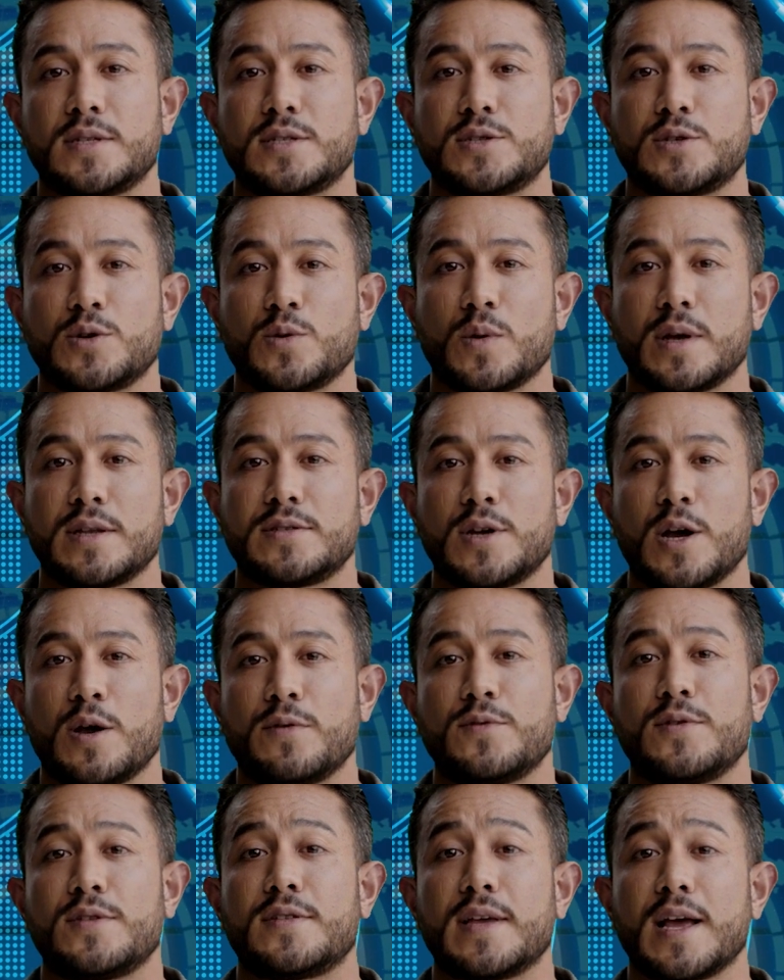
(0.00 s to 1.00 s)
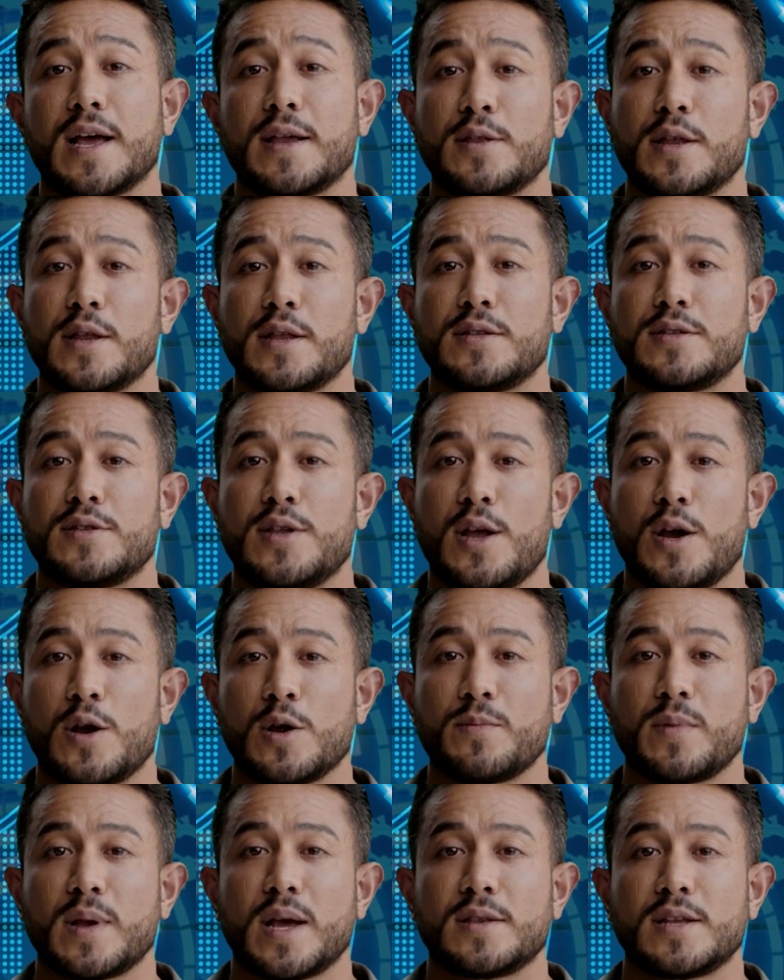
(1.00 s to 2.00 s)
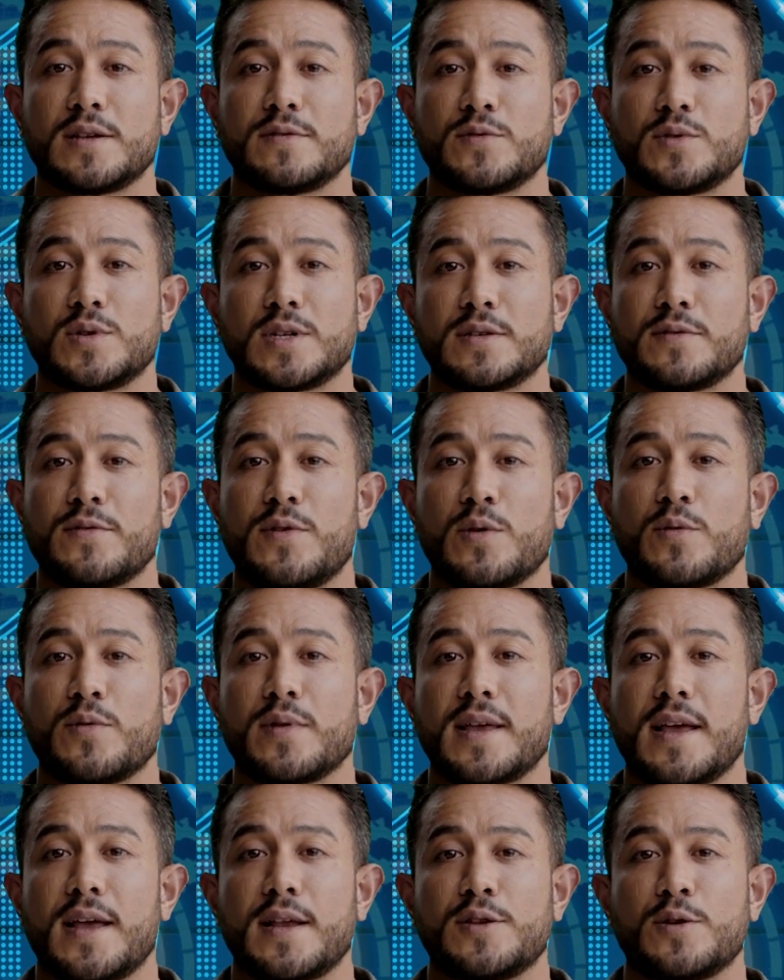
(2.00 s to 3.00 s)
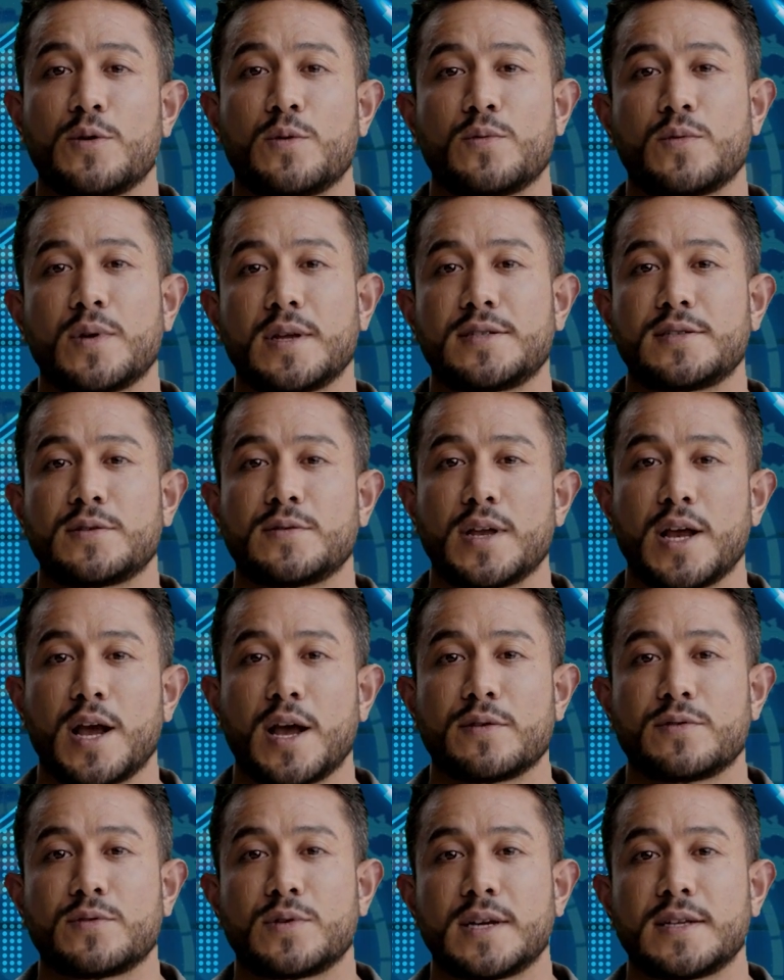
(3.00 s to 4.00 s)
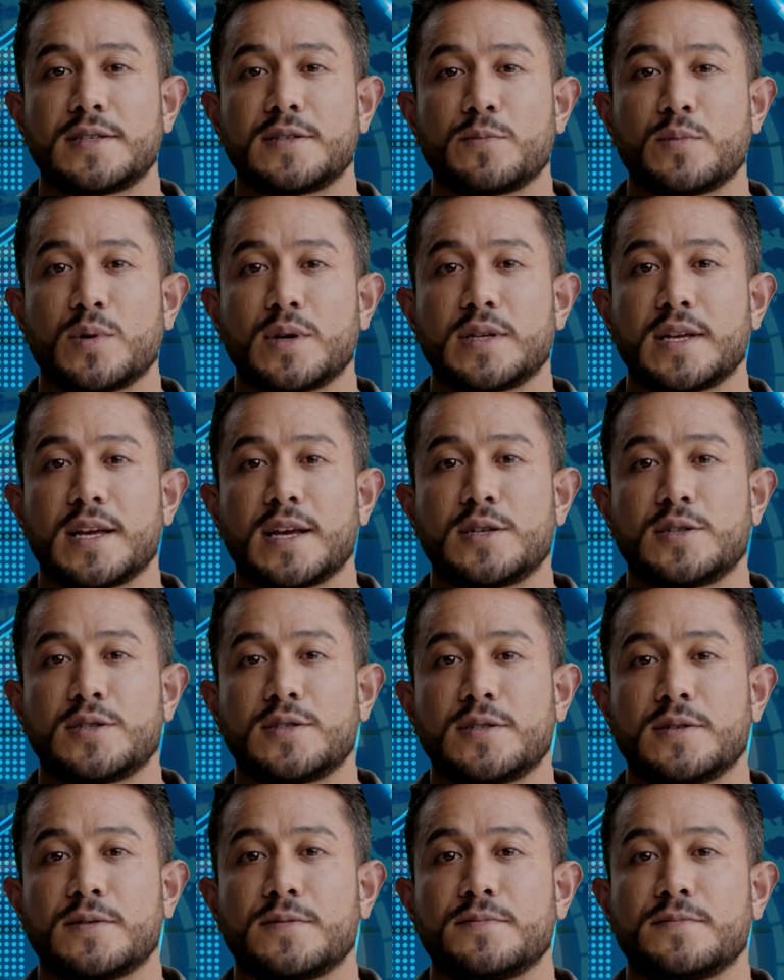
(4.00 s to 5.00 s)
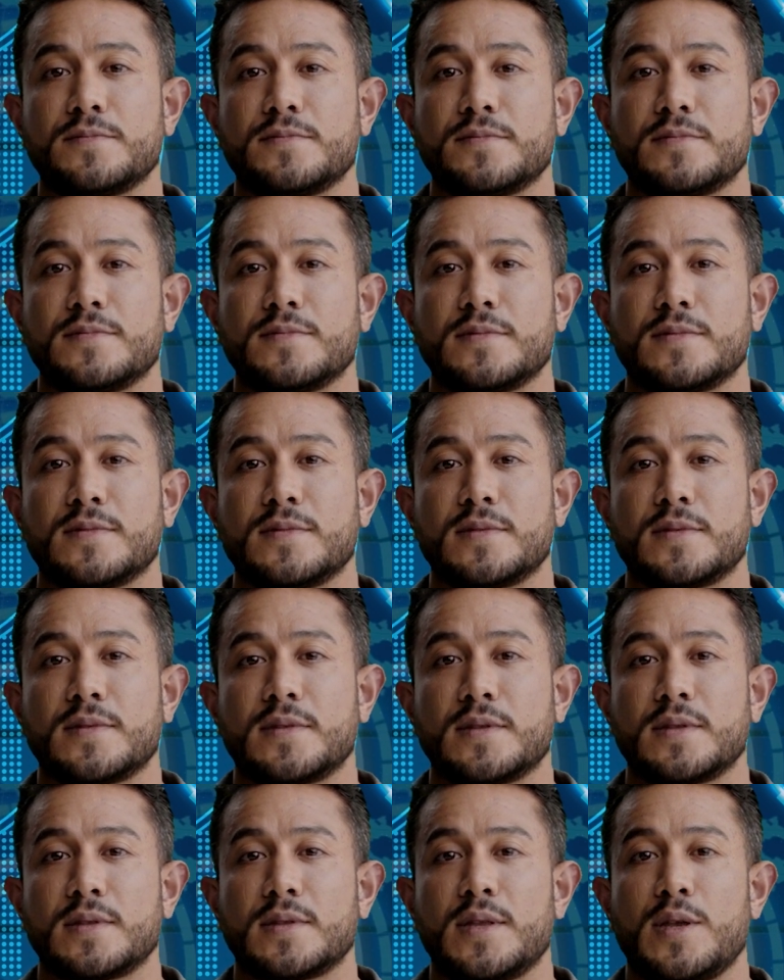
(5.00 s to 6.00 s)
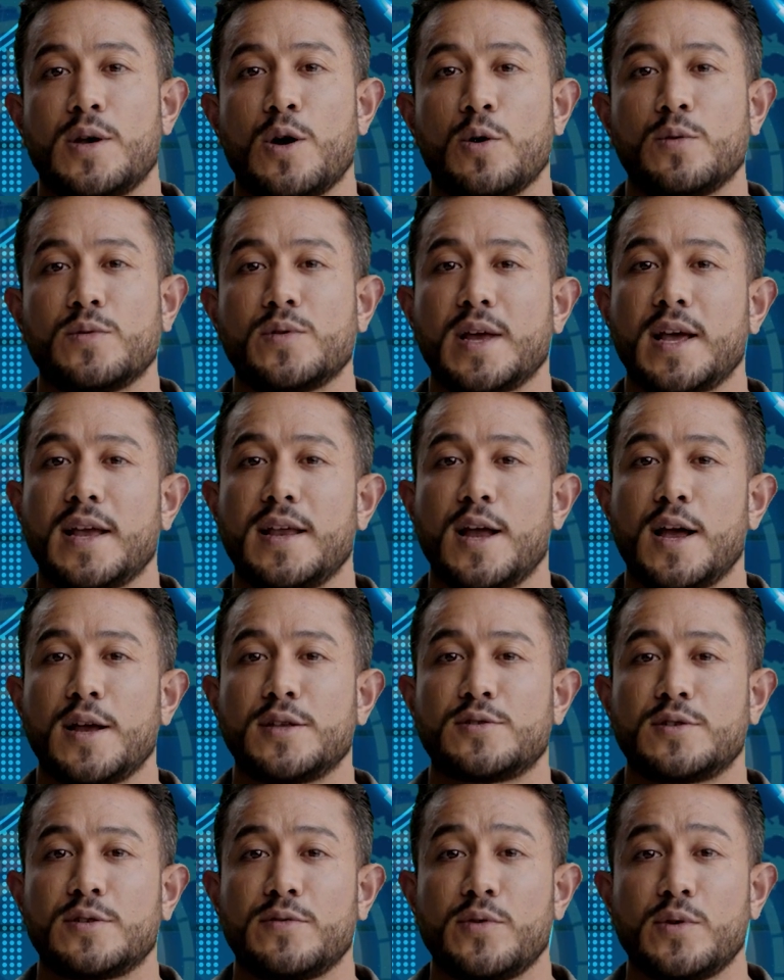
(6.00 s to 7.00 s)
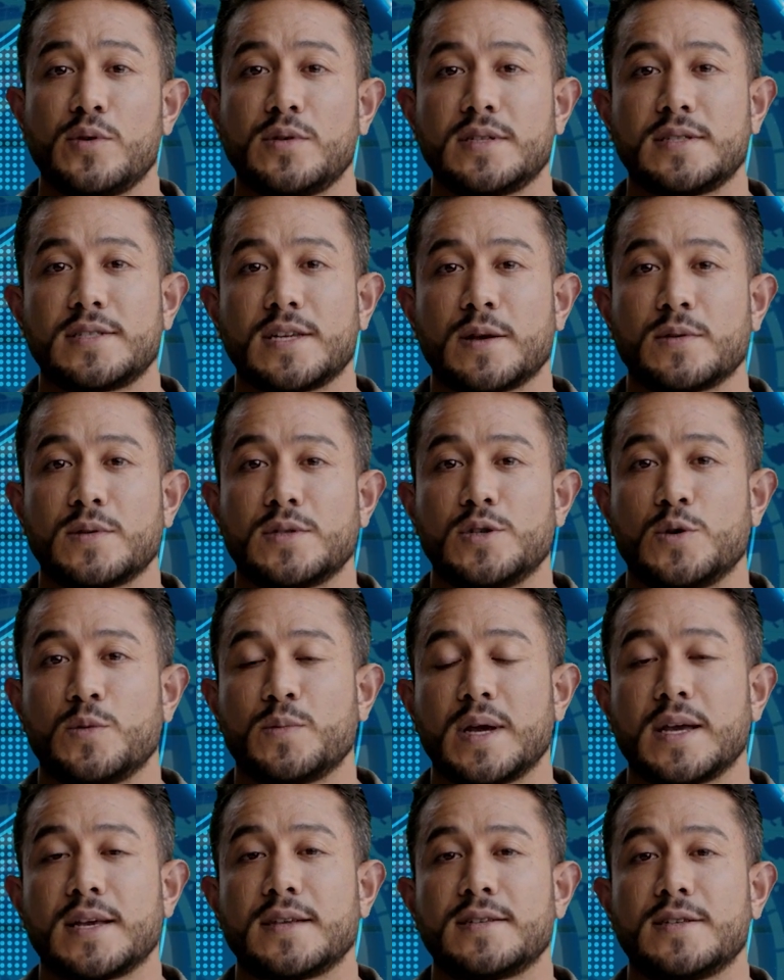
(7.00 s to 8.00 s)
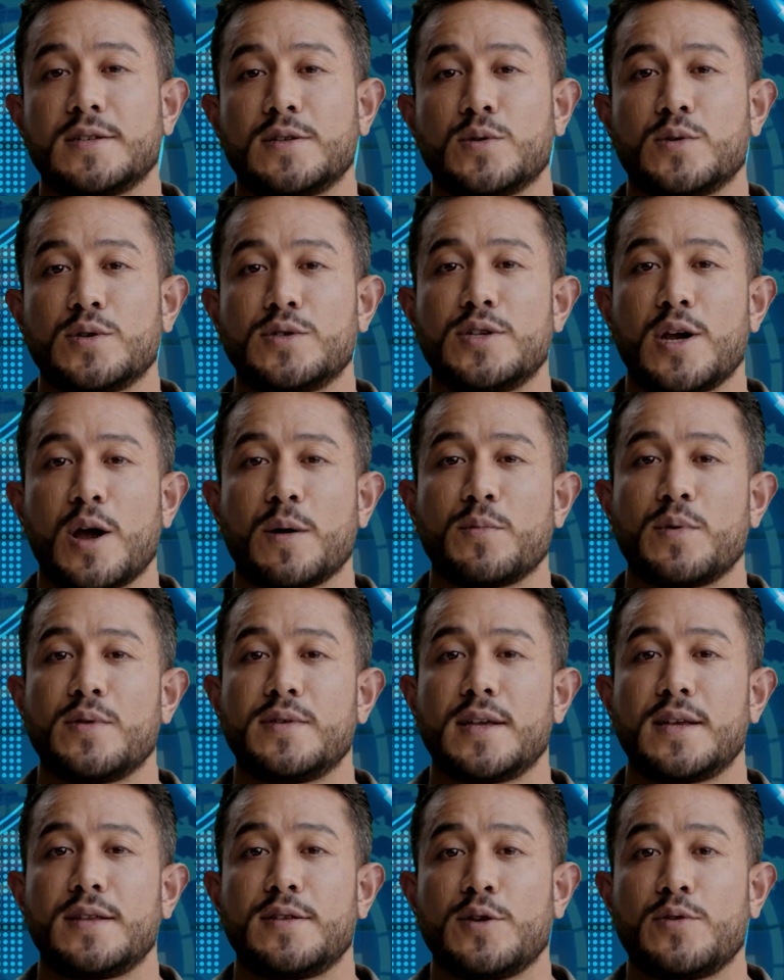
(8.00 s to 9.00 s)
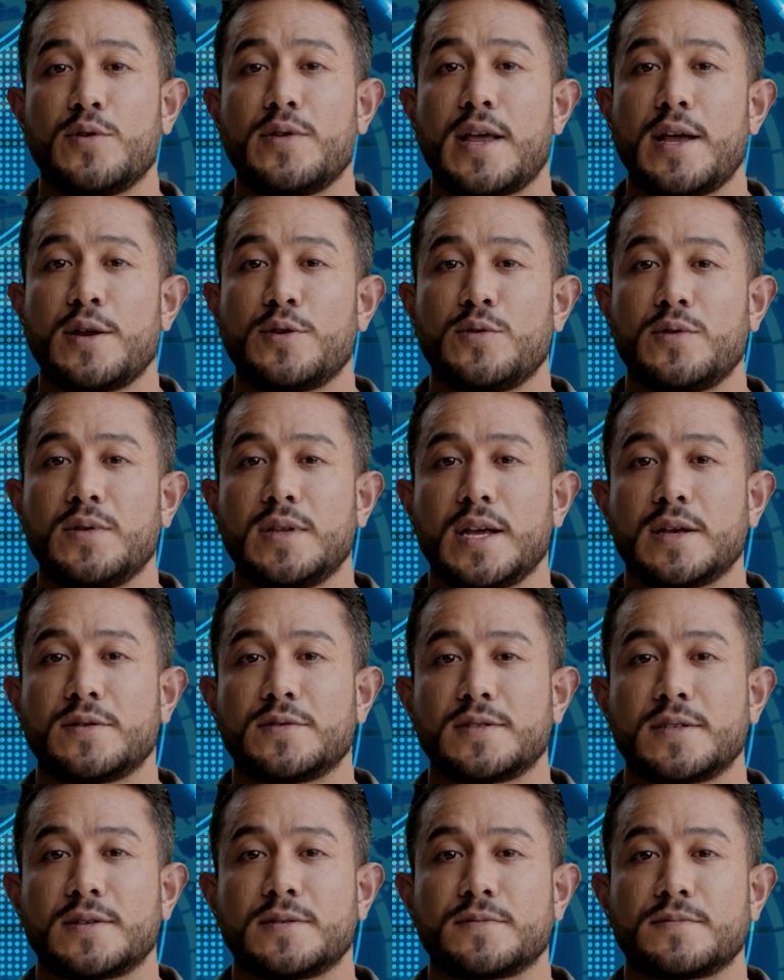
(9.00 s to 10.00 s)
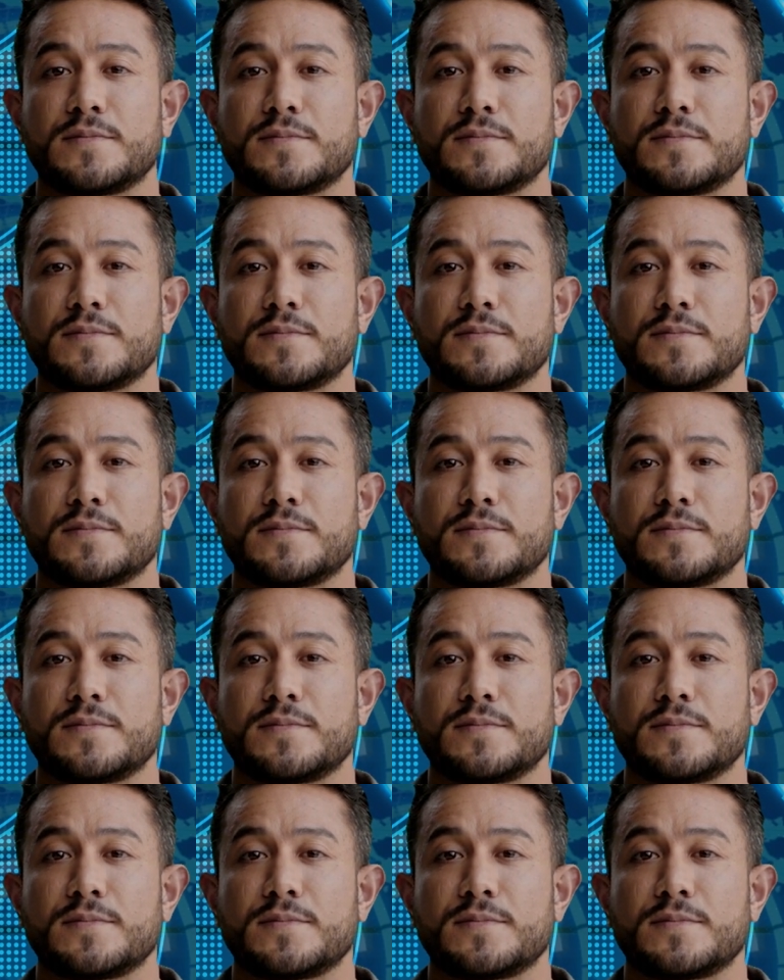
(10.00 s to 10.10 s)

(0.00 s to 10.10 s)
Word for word: U S offers ten million dollars bounty for info leading to arrest of Hive ransomware leaders. Over eight hundred phony Temu domains lure shoppers into credential theft.